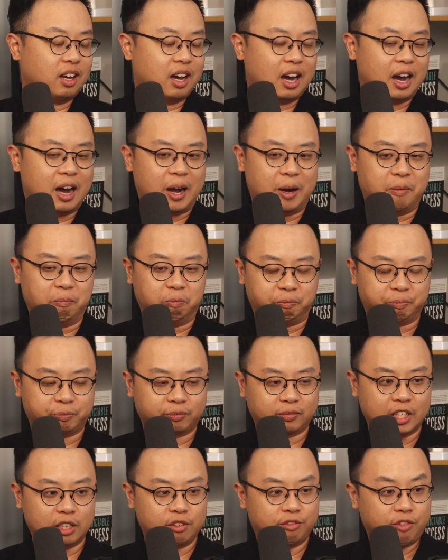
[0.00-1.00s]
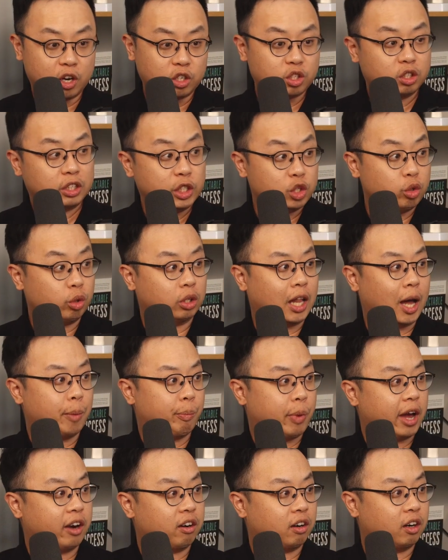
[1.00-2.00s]
And functionally doing a lot
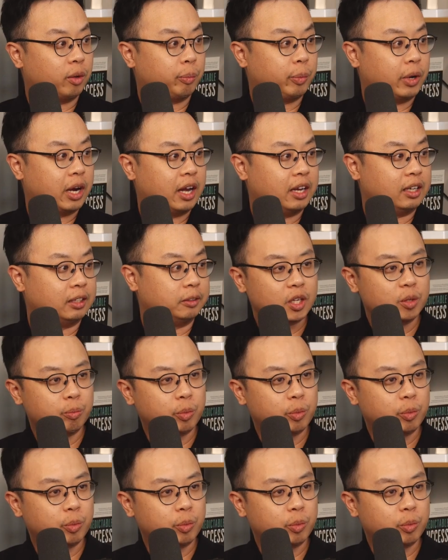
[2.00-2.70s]
better, but